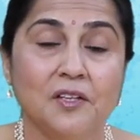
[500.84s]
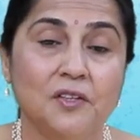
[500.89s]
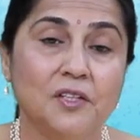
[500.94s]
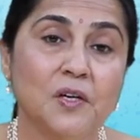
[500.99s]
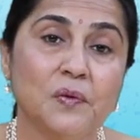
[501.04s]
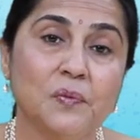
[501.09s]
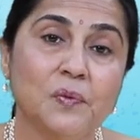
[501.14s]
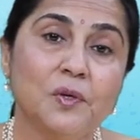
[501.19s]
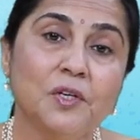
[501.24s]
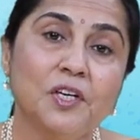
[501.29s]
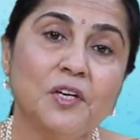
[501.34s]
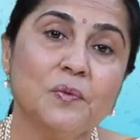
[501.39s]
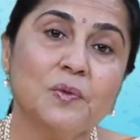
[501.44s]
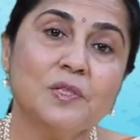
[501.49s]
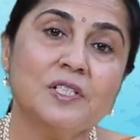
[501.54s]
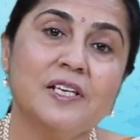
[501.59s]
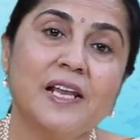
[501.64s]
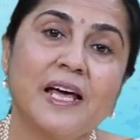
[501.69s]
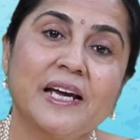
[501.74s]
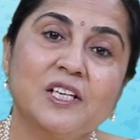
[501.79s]
Therefore, he
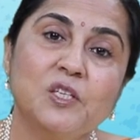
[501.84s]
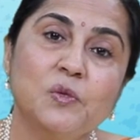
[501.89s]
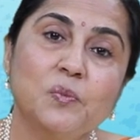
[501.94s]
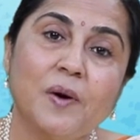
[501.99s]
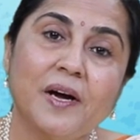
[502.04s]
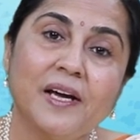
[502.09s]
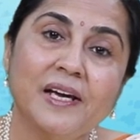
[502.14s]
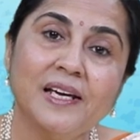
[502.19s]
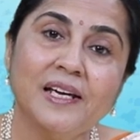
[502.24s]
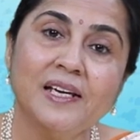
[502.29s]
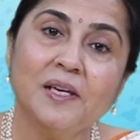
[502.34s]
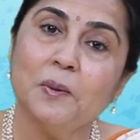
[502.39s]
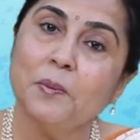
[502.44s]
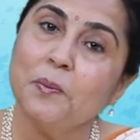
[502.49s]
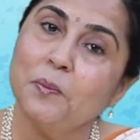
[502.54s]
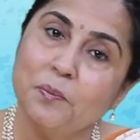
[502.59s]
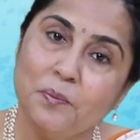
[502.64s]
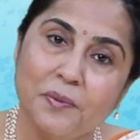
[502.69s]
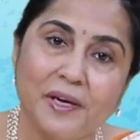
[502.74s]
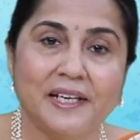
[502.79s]
was liked by
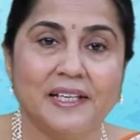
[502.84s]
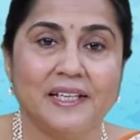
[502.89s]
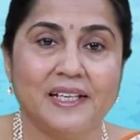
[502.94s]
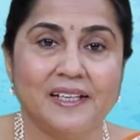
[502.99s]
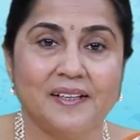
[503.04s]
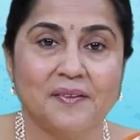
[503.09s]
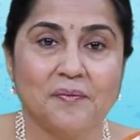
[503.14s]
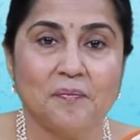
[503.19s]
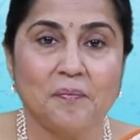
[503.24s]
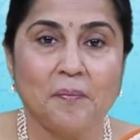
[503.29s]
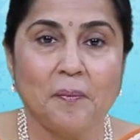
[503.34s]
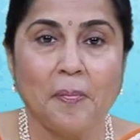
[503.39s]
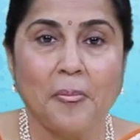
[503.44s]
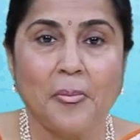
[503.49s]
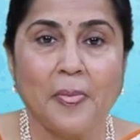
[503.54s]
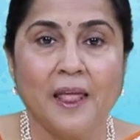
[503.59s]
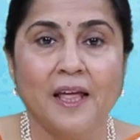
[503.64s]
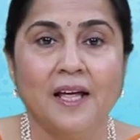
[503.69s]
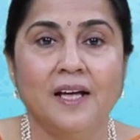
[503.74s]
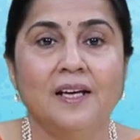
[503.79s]
many.
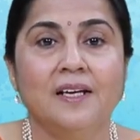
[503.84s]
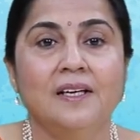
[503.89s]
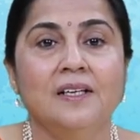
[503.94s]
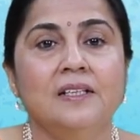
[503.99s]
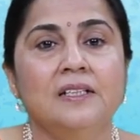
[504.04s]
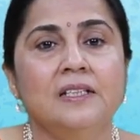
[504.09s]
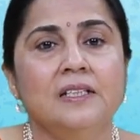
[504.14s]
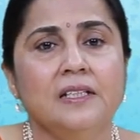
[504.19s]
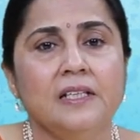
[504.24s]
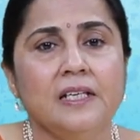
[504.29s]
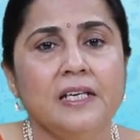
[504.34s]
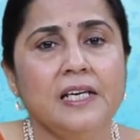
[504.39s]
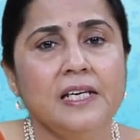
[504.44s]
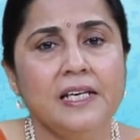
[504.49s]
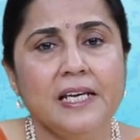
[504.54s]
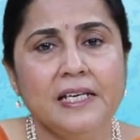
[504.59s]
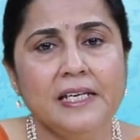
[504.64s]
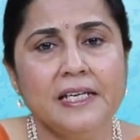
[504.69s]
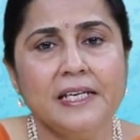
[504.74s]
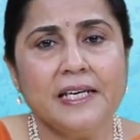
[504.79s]

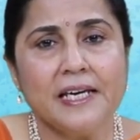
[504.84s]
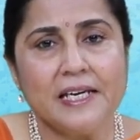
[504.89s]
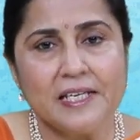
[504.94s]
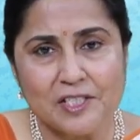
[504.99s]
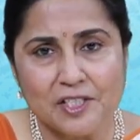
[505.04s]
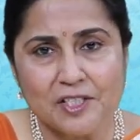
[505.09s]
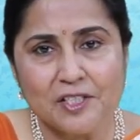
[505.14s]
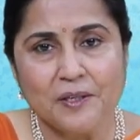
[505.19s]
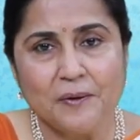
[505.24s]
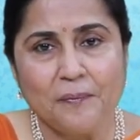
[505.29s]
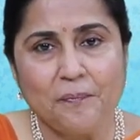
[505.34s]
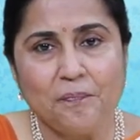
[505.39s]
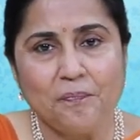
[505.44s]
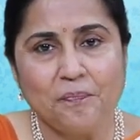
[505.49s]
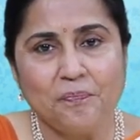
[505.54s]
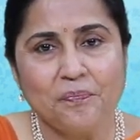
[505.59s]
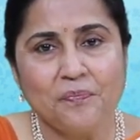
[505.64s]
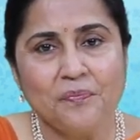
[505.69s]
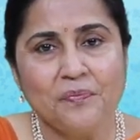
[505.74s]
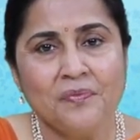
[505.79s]
In any case,
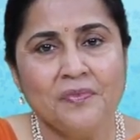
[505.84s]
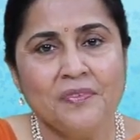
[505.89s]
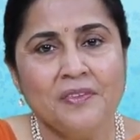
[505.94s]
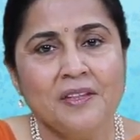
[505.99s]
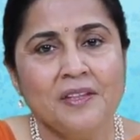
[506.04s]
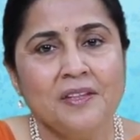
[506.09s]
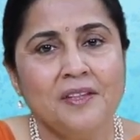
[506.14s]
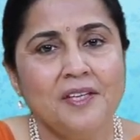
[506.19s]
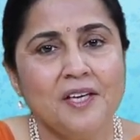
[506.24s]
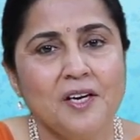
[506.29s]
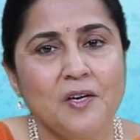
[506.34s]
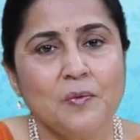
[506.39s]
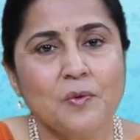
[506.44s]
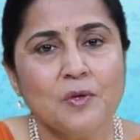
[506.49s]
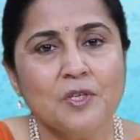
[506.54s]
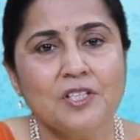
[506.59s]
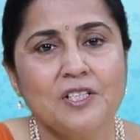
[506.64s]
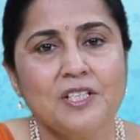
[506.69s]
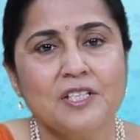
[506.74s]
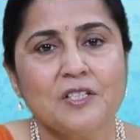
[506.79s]
there
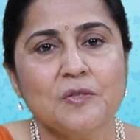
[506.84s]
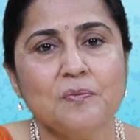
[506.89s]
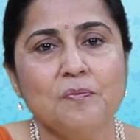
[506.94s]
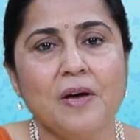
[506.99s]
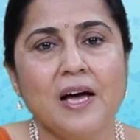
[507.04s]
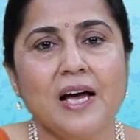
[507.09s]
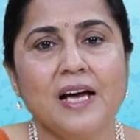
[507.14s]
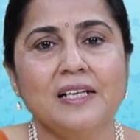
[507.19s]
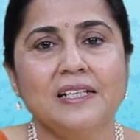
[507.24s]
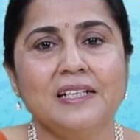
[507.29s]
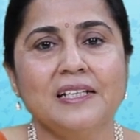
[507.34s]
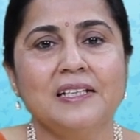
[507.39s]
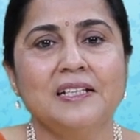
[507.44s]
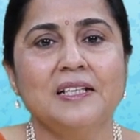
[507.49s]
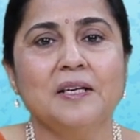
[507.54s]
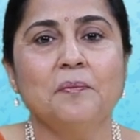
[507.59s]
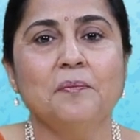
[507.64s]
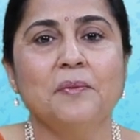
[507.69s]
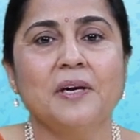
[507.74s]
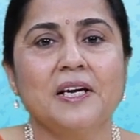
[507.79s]
was this man
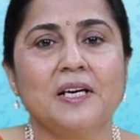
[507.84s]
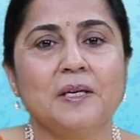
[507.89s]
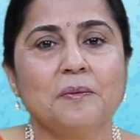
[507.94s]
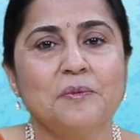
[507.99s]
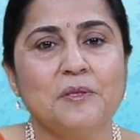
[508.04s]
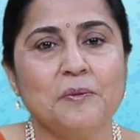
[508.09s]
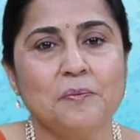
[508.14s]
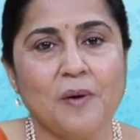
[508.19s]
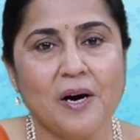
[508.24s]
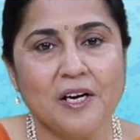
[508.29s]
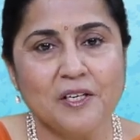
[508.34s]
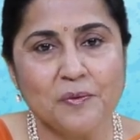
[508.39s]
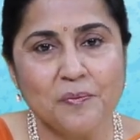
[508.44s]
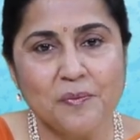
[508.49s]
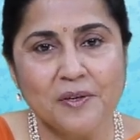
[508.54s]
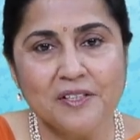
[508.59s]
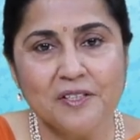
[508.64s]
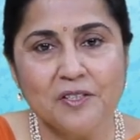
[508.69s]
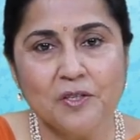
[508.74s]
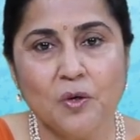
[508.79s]
in the makeup
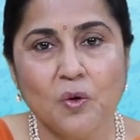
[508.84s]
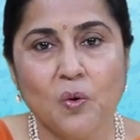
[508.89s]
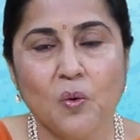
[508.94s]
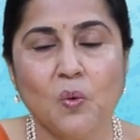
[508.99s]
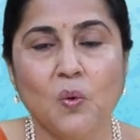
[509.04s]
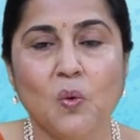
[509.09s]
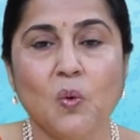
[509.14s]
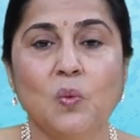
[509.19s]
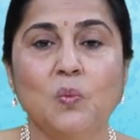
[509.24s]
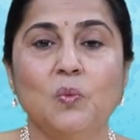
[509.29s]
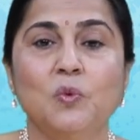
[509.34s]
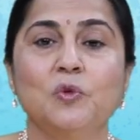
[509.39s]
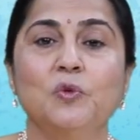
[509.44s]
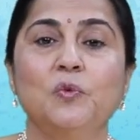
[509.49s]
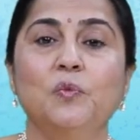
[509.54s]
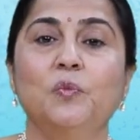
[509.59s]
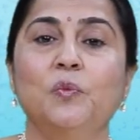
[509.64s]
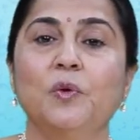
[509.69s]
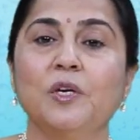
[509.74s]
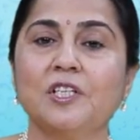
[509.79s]
department who
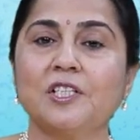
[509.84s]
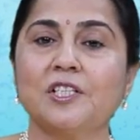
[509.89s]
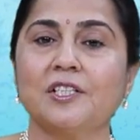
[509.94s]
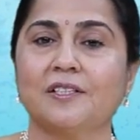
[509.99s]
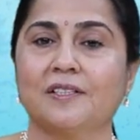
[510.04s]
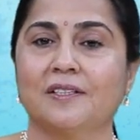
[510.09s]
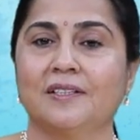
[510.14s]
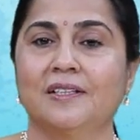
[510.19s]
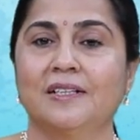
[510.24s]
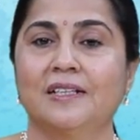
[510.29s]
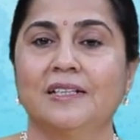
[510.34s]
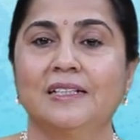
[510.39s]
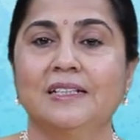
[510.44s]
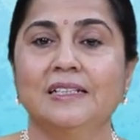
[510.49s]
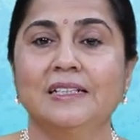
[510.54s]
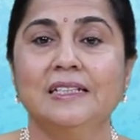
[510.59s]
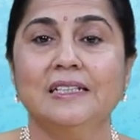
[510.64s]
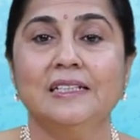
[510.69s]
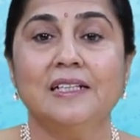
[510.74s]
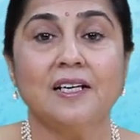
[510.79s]
would wish
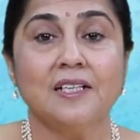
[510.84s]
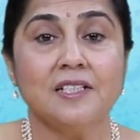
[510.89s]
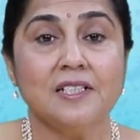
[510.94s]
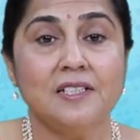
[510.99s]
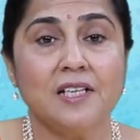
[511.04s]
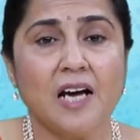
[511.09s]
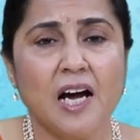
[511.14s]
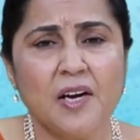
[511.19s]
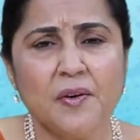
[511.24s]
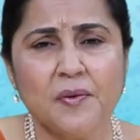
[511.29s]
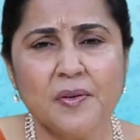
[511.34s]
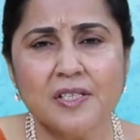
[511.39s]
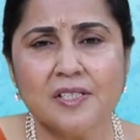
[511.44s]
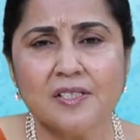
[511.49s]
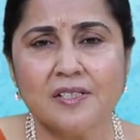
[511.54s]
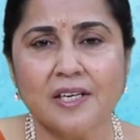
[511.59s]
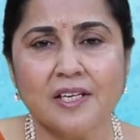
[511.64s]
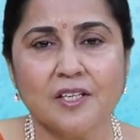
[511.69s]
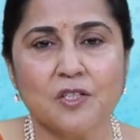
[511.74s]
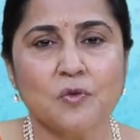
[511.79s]
the
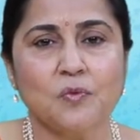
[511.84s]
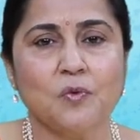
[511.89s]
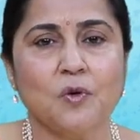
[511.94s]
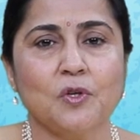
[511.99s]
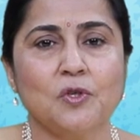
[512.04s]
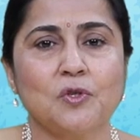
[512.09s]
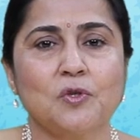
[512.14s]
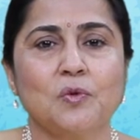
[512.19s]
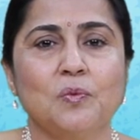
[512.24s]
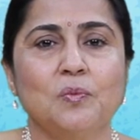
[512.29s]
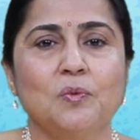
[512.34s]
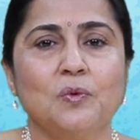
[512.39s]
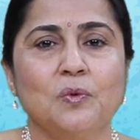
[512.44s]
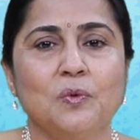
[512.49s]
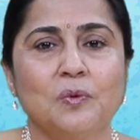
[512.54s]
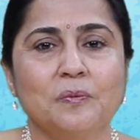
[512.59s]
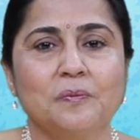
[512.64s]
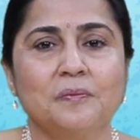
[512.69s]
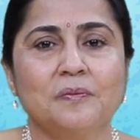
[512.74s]
direst things for Subbu.